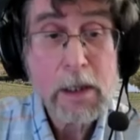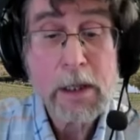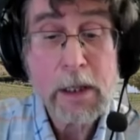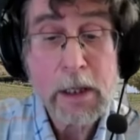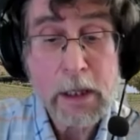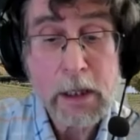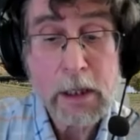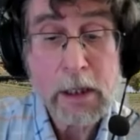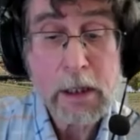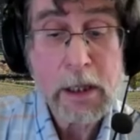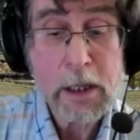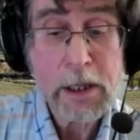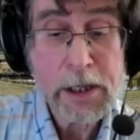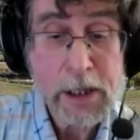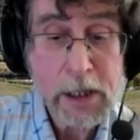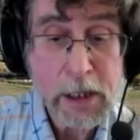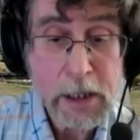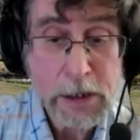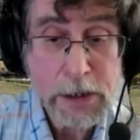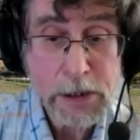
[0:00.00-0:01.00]
The
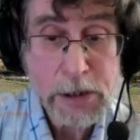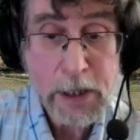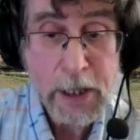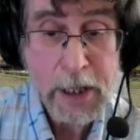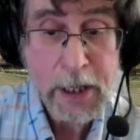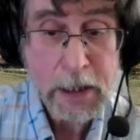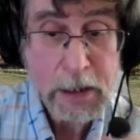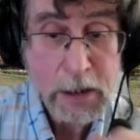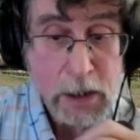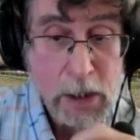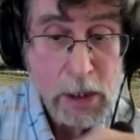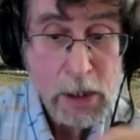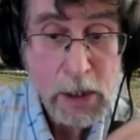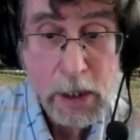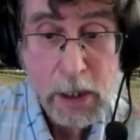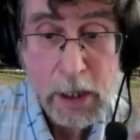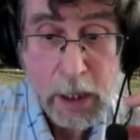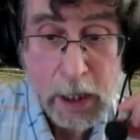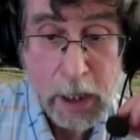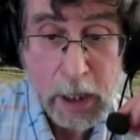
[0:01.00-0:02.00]
thing is that
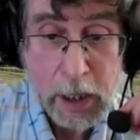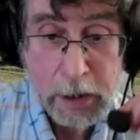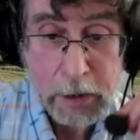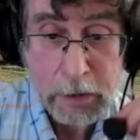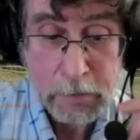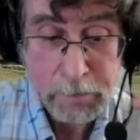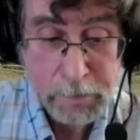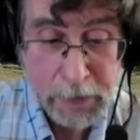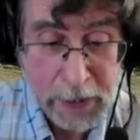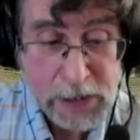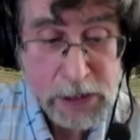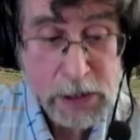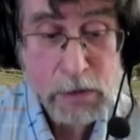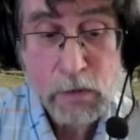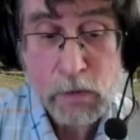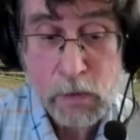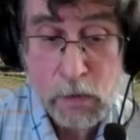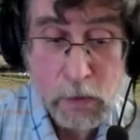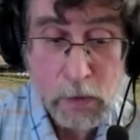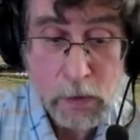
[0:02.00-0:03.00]

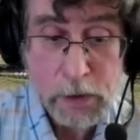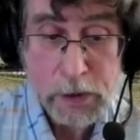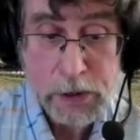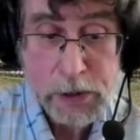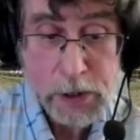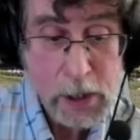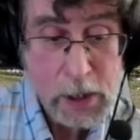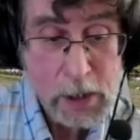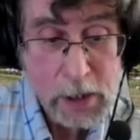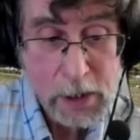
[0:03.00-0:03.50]
basic rule is